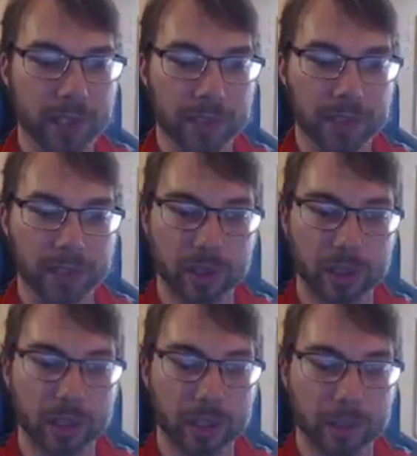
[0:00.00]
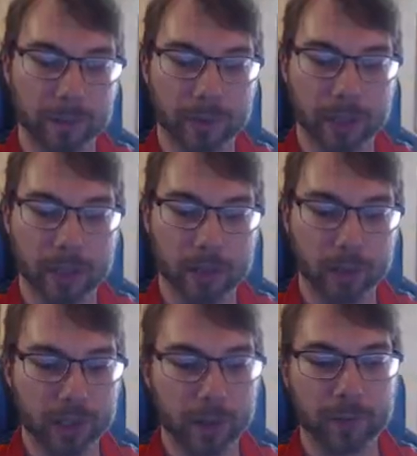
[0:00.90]
Neos is good here.
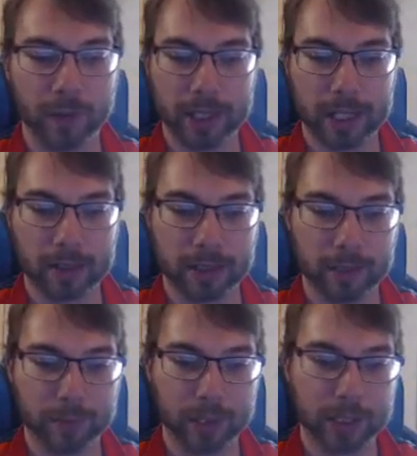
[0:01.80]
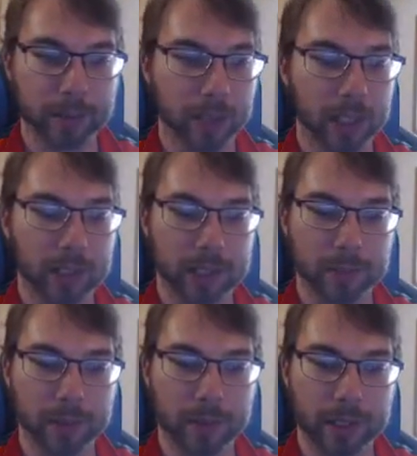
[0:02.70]
We still have 4,000 life points. He's probably going to
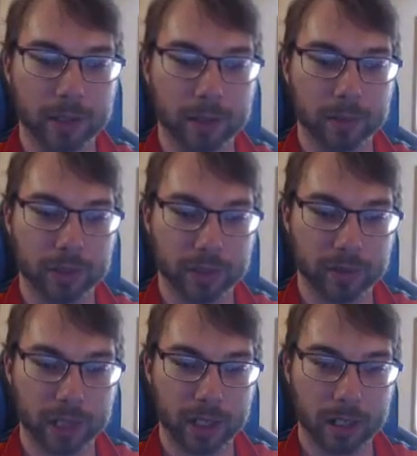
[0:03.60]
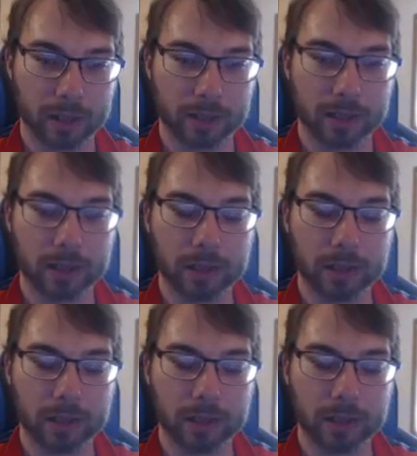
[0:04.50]
be able to kill our Magician of Chaos,